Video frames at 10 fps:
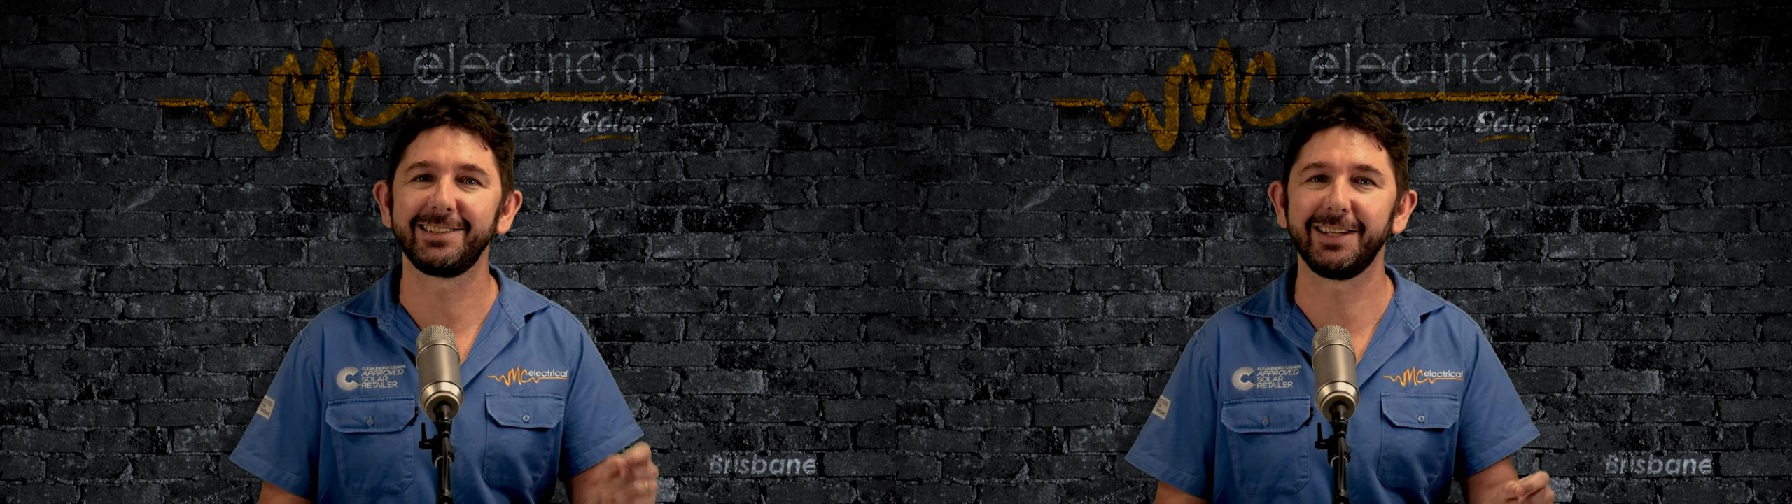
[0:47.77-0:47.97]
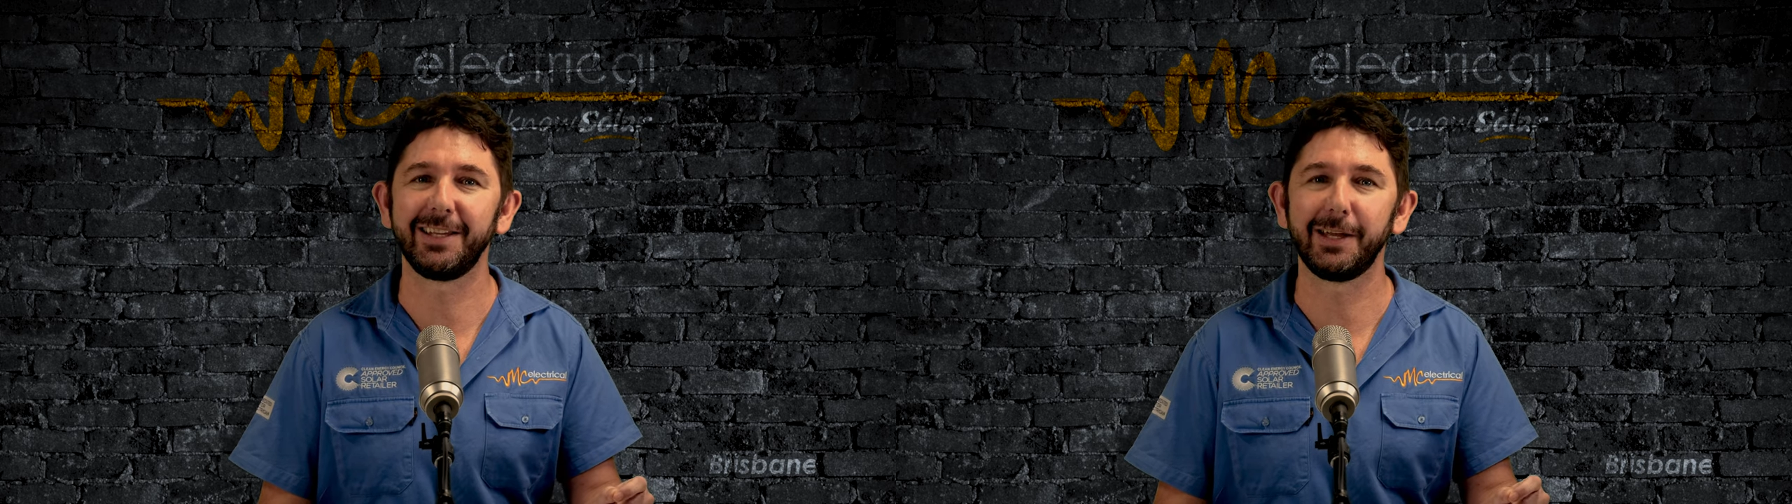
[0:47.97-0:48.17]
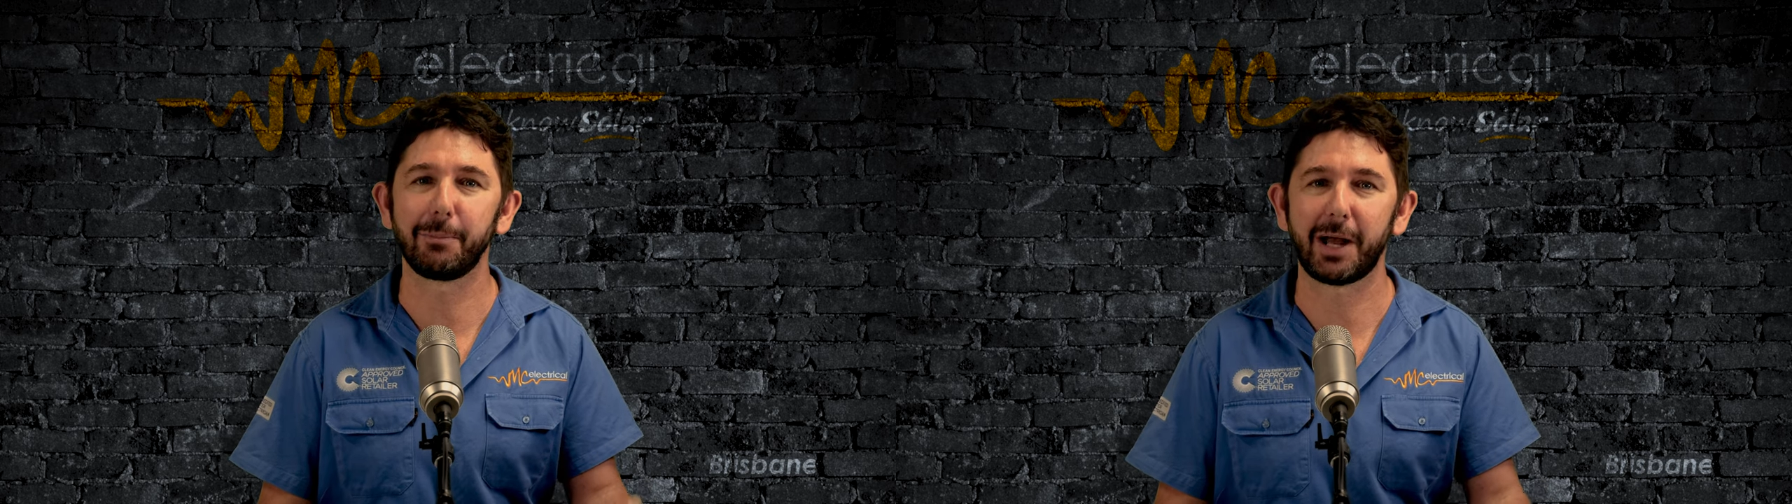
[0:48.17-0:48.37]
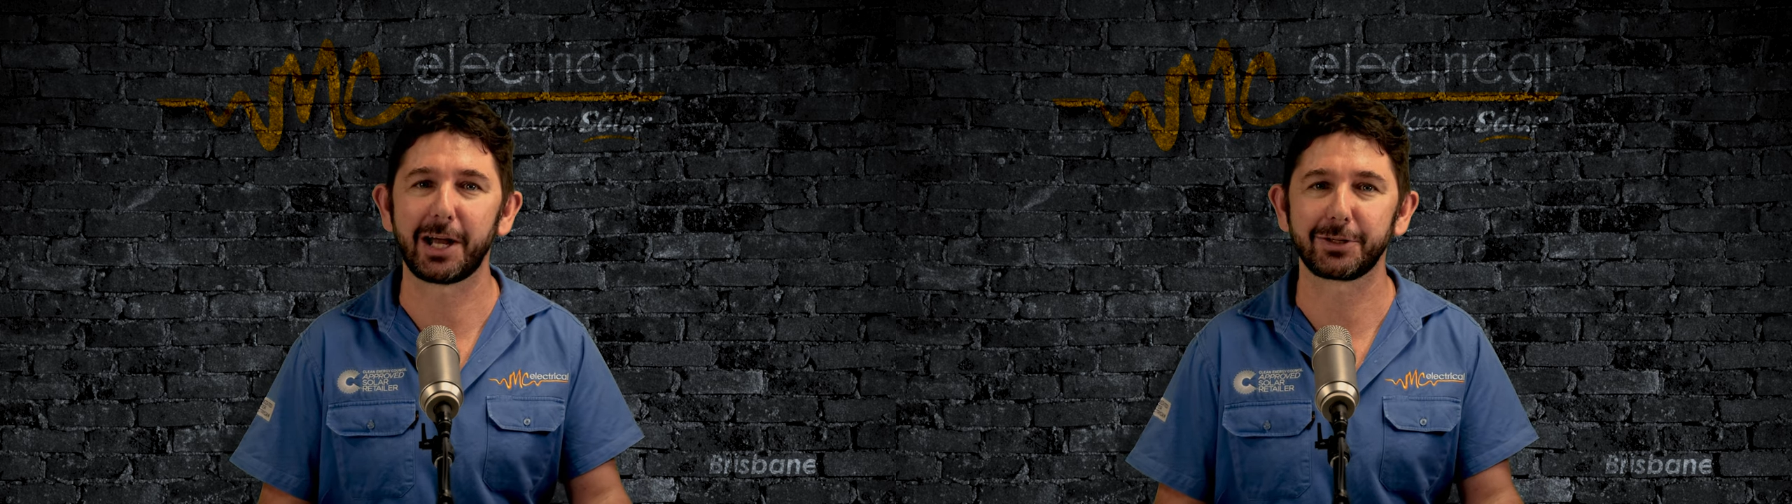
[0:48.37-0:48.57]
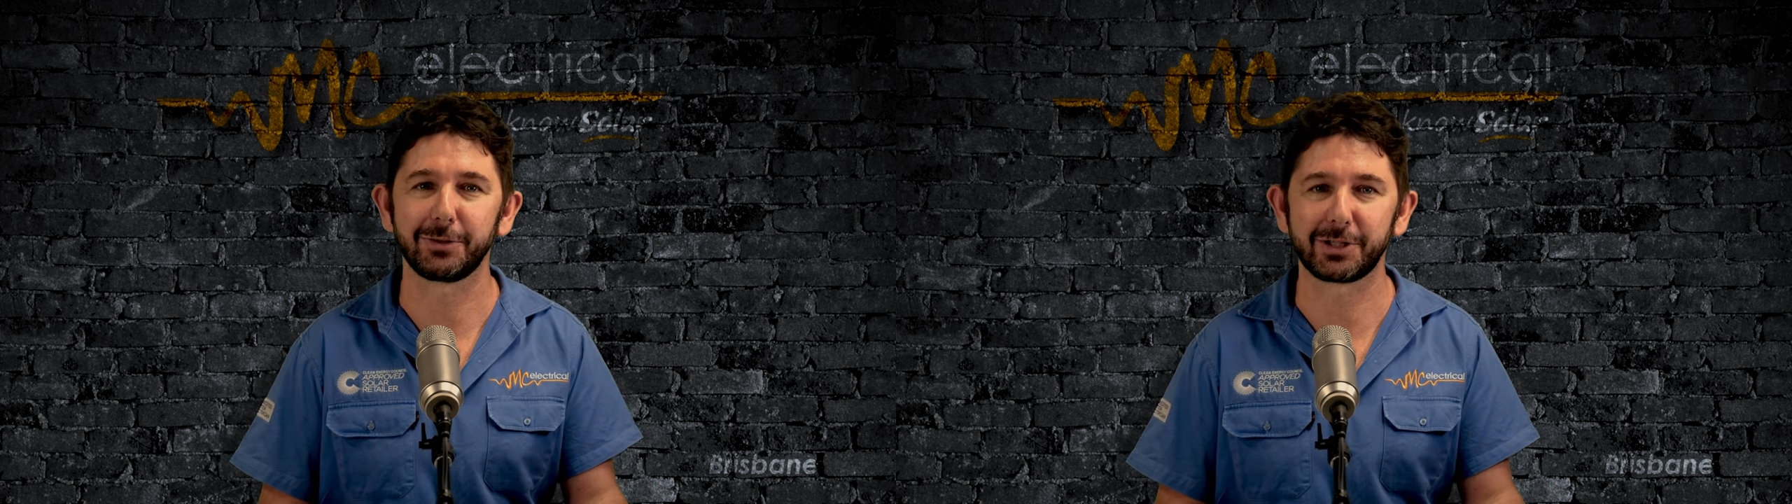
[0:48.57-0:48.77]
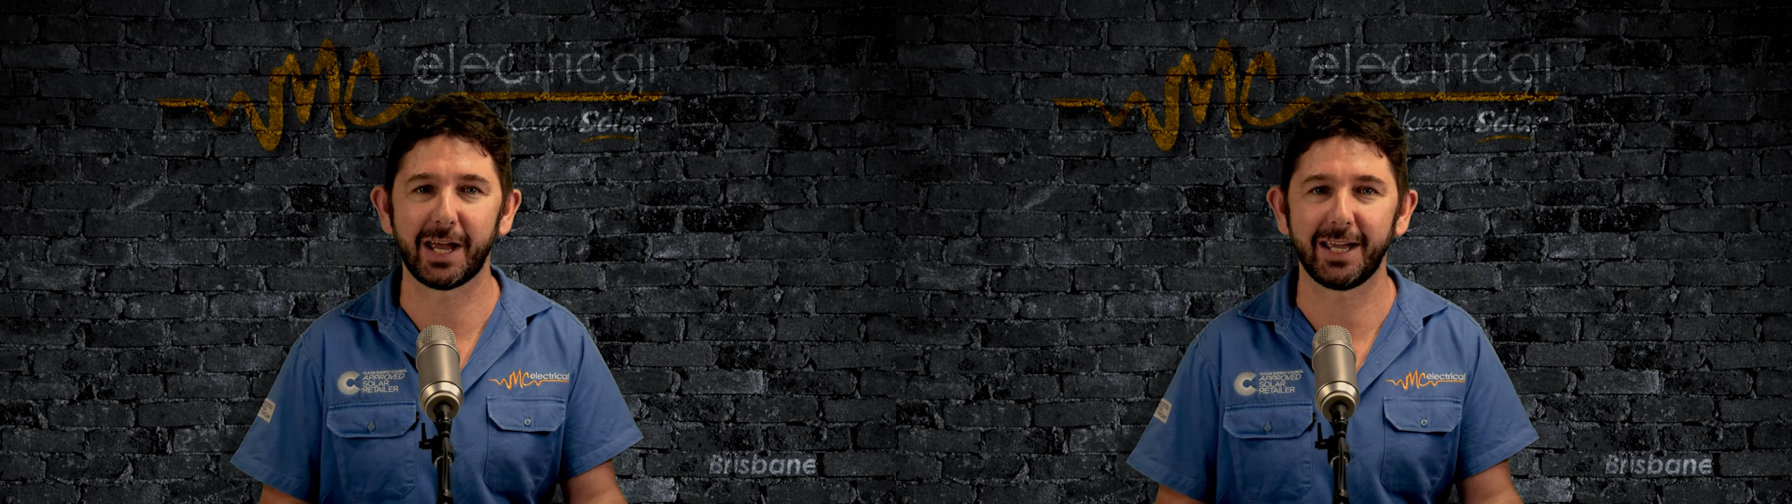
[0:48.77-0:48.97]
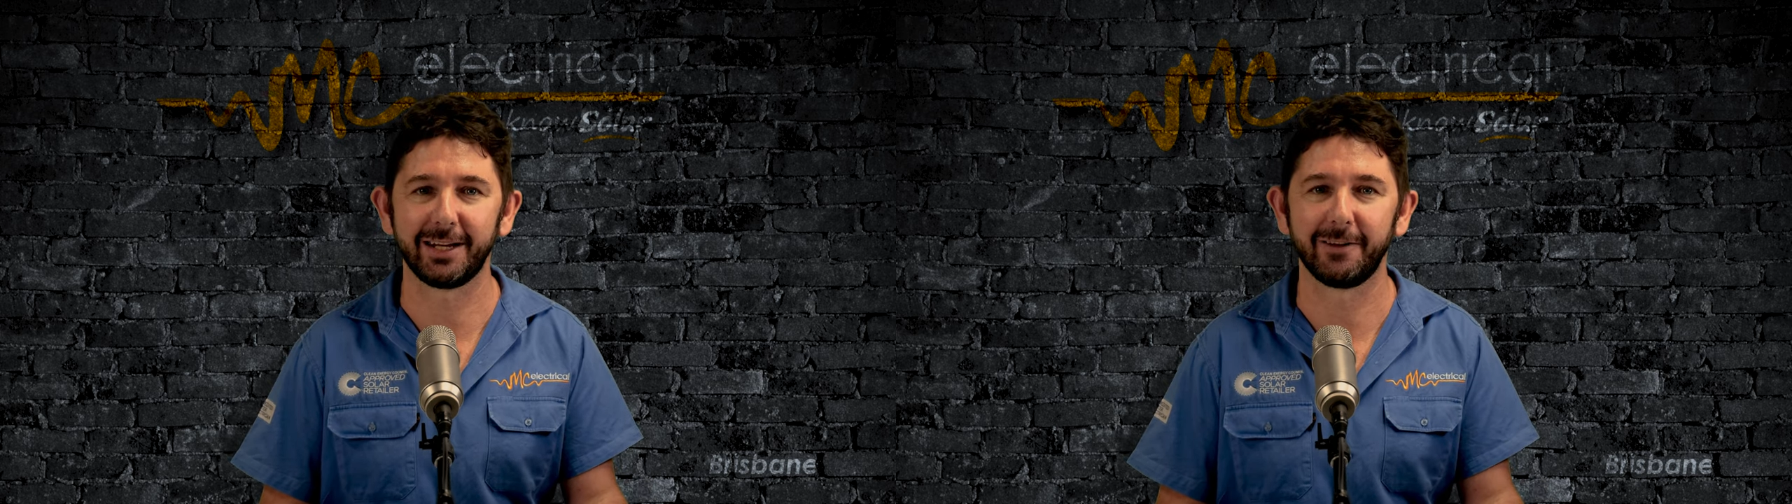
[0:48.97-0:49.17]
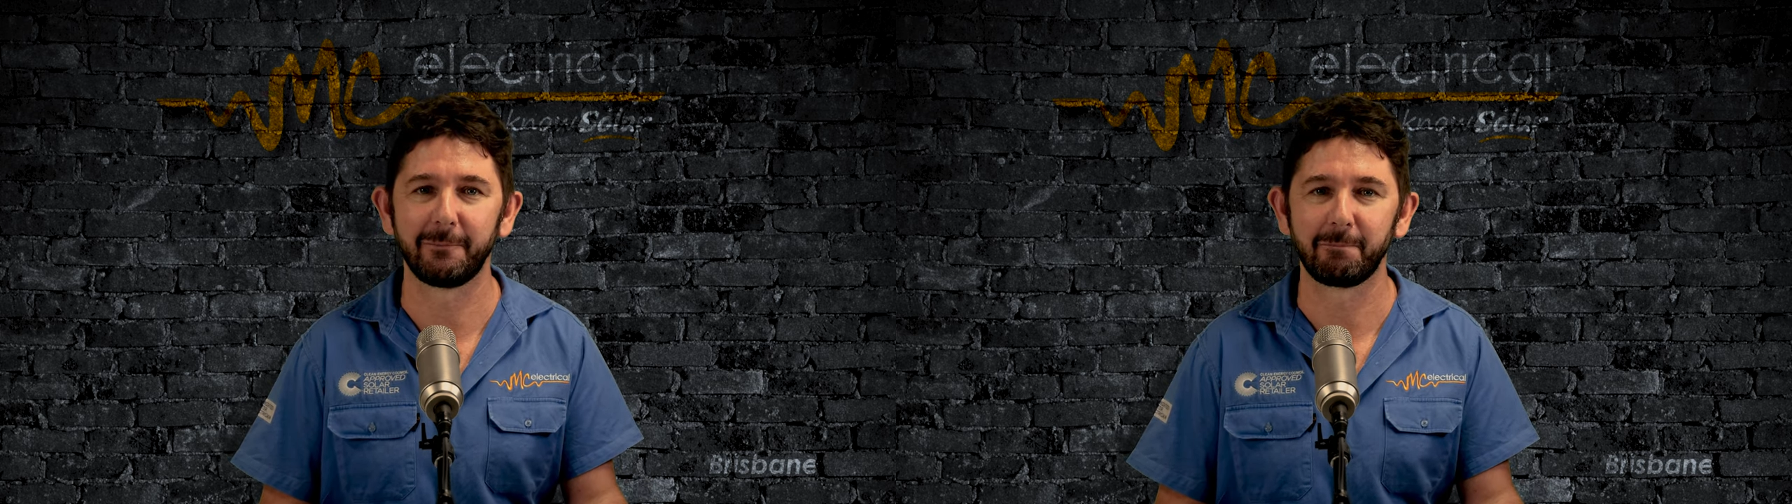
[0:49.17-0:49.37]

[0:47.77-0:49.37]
see partial shade?